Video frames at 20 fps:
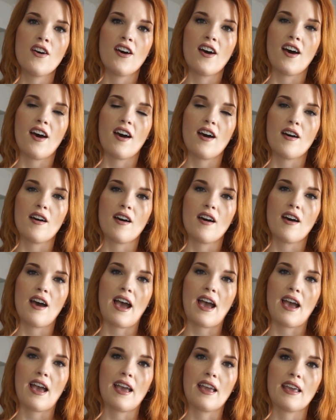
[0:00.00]

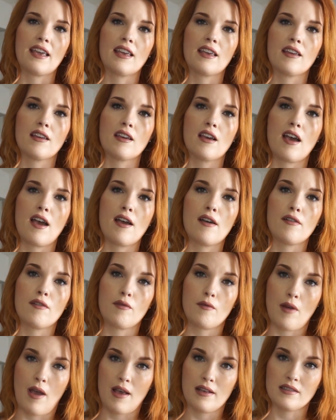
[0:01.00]
I,
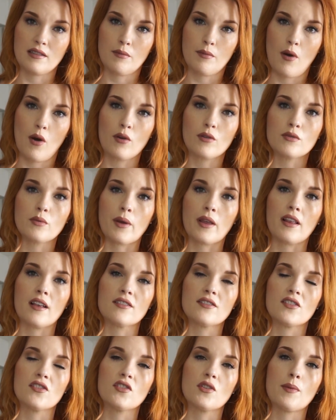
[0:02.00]
as a post weight
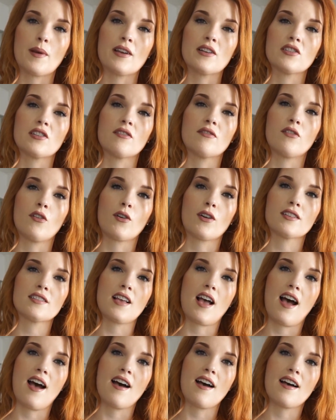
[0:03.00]
loss surgery patient, focus
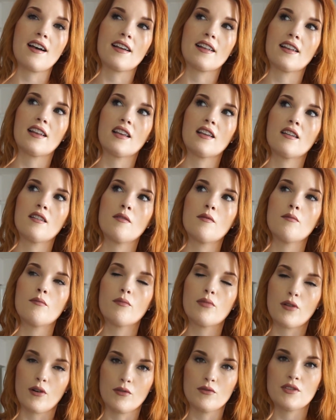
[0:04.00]
on
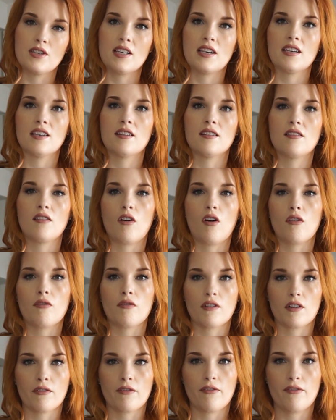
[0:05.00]
protein
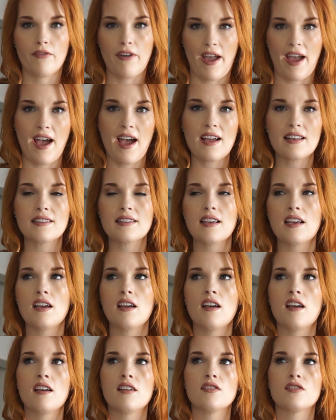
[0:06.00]
over fat.
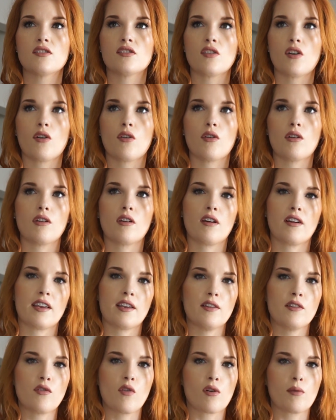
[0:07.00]
So
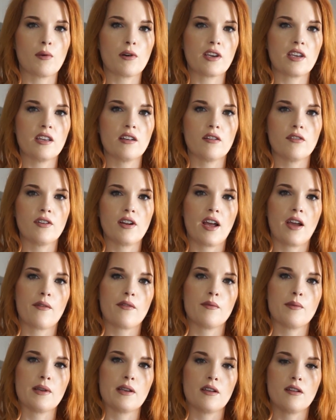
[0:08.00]
a normal keto diet
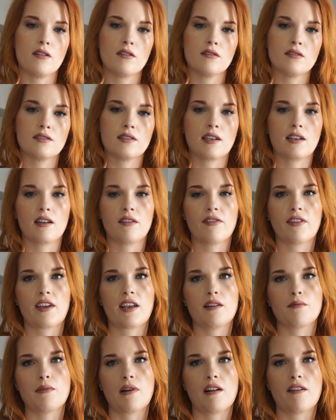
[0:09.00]
would be
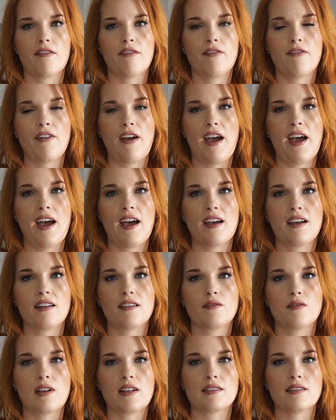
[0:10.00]
significant amount of fat
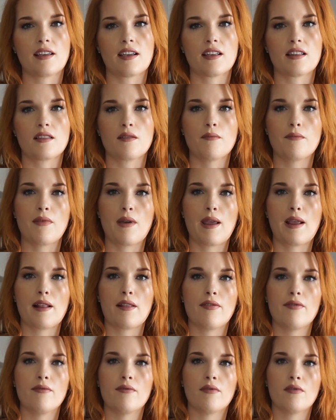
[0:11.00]
as like the
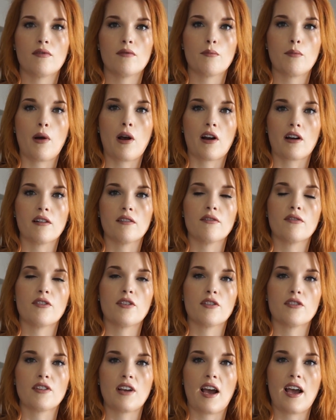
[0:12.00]
main part of
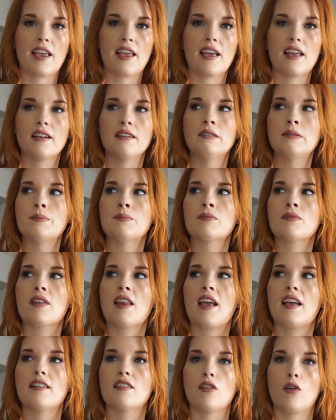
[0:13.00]
your diet,
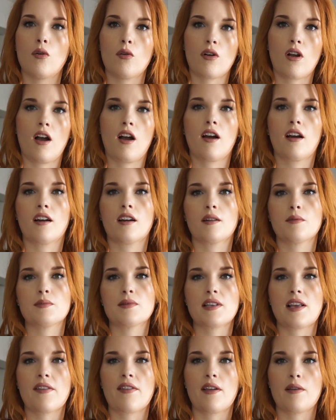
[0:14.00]
low
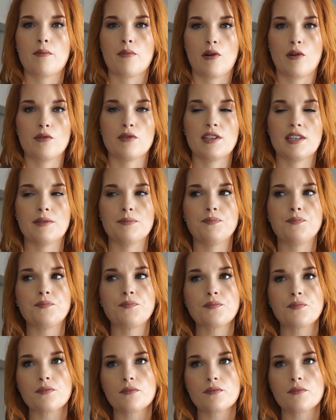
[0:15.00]
carbs, and then protein.